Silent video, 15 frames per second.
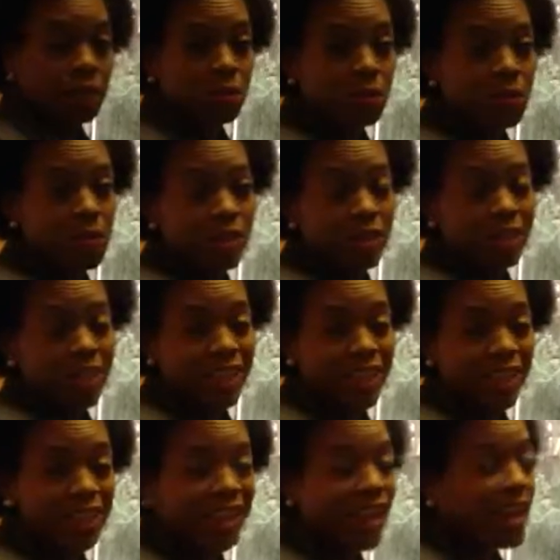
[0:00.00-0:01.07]
and he would take us
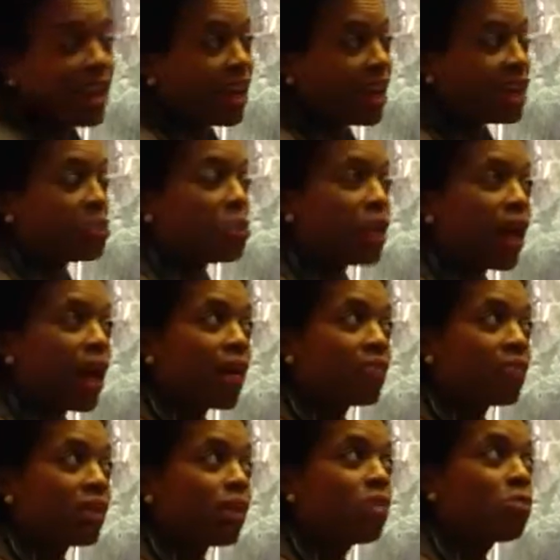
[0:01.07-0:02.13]
there, and
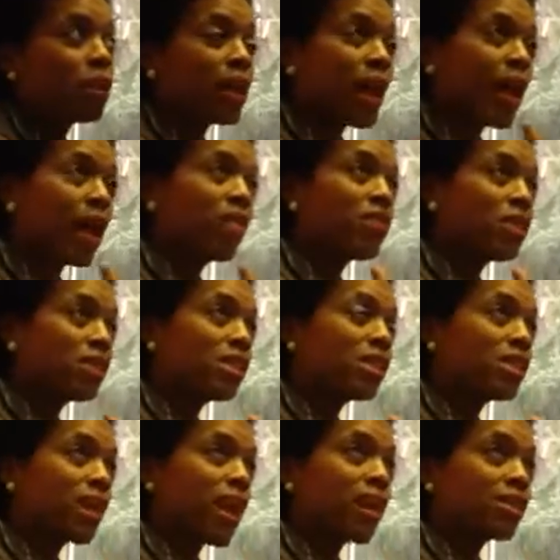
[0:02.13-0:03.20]
he would have
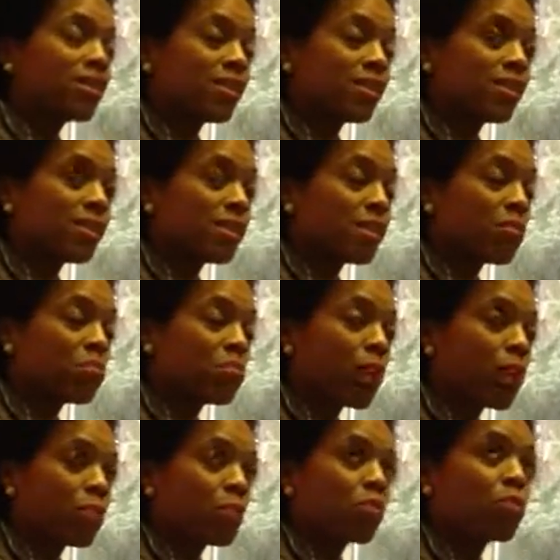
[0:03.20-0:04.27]
his tax exempt
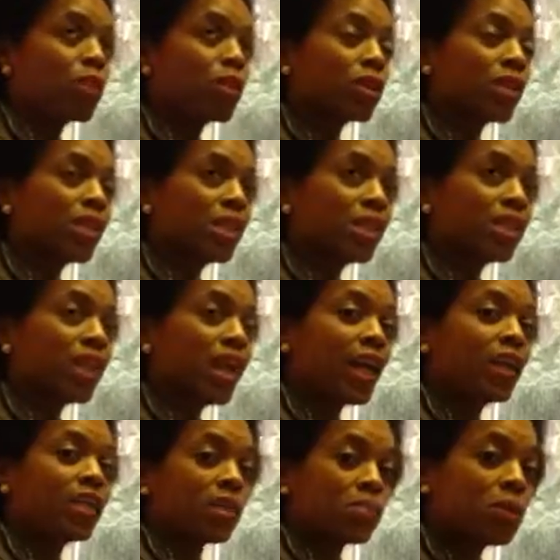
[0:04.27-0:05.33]
paperwork in his
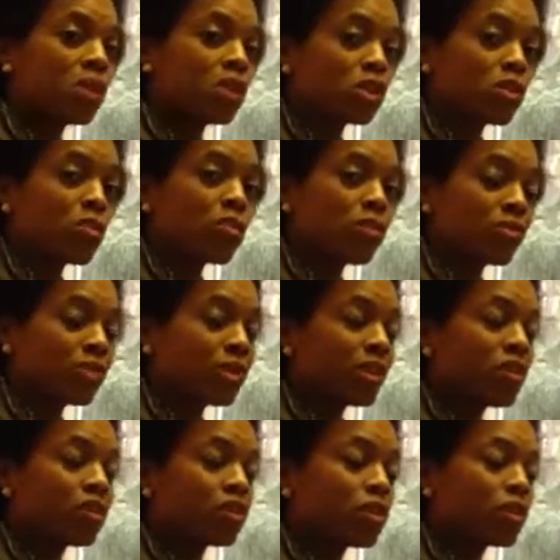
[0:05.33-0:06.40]
hand, his ministerial
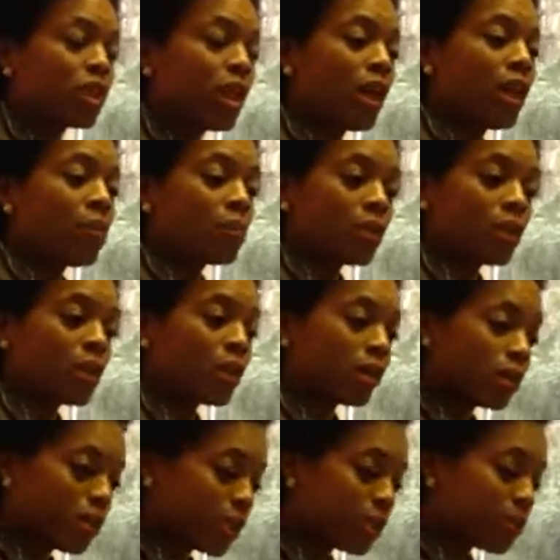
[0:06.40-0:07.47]
credentials,
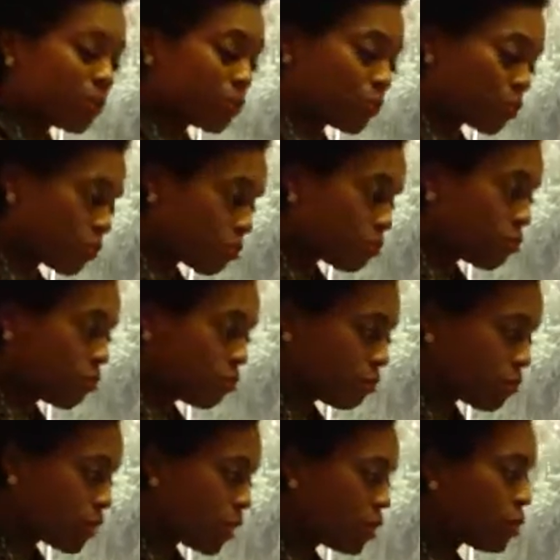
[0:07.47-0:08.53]
because,
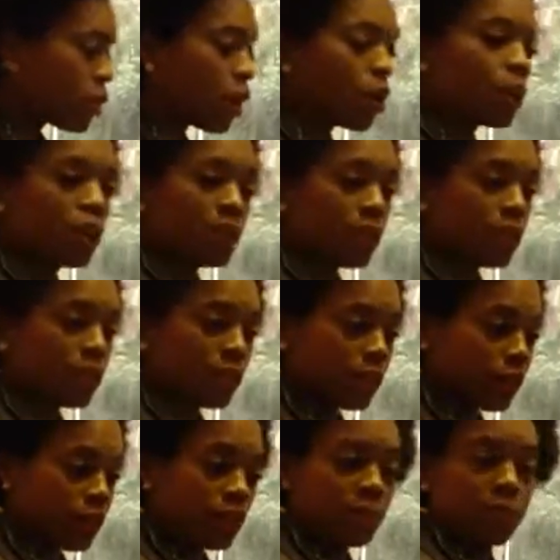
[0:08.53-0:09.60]
you know, he
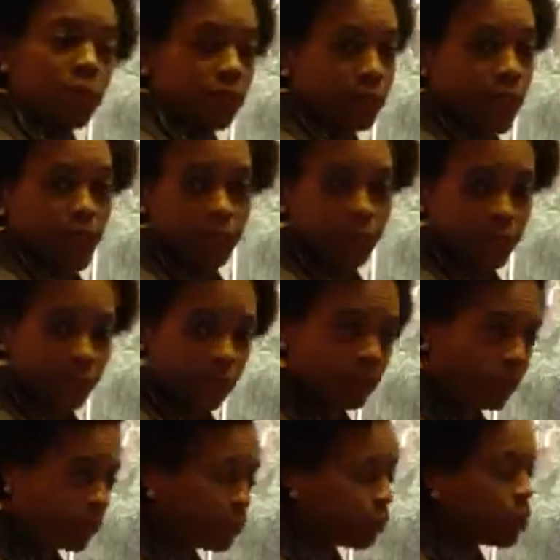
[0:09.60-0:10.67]
didn't pay taxes.
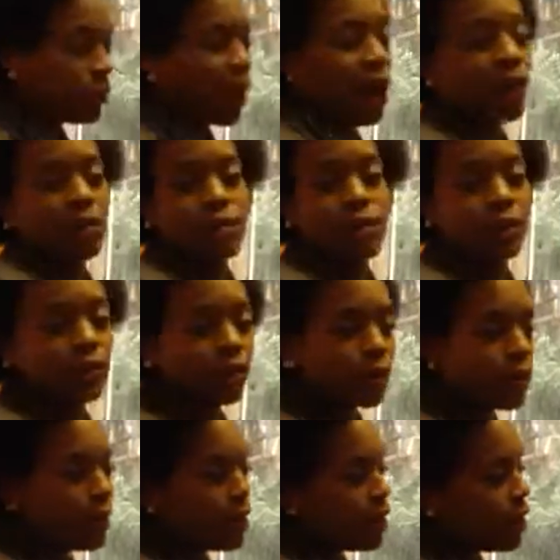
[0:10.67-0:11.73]
And, well, I don't know
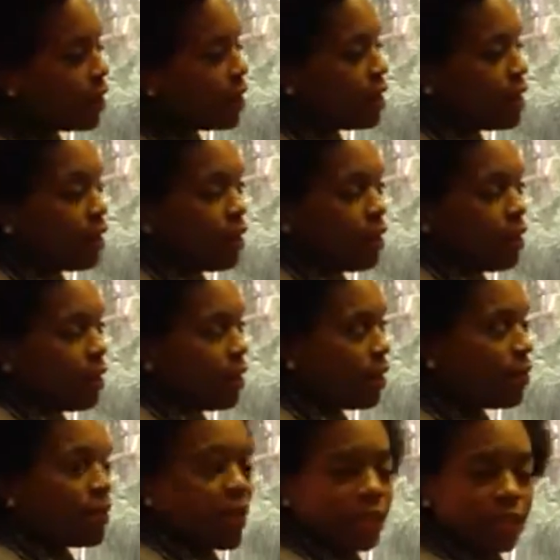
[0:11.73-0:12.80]

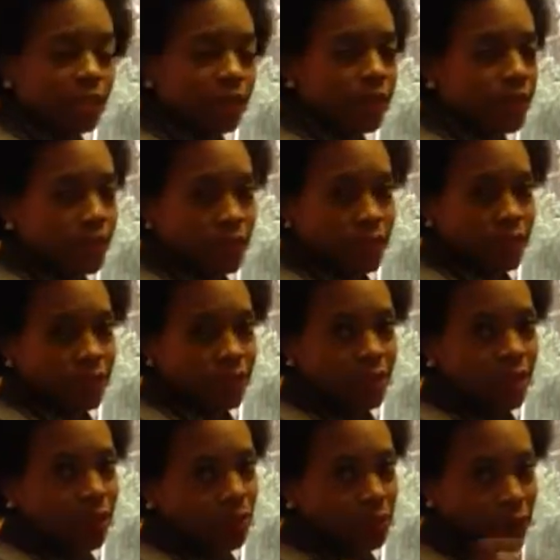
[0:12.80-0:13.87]
if that's even necessary to
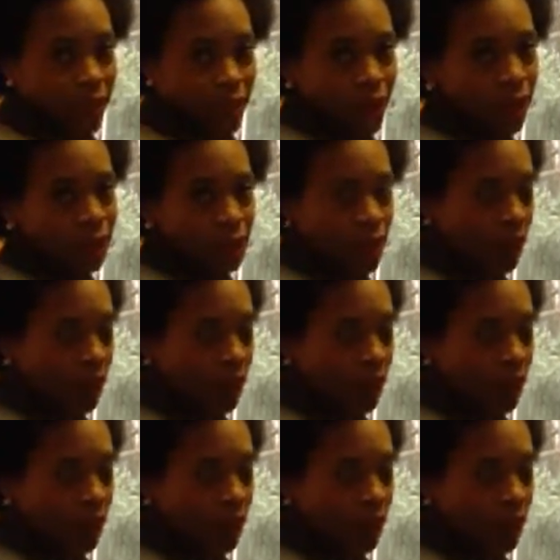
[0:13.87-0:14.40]
say. We might cut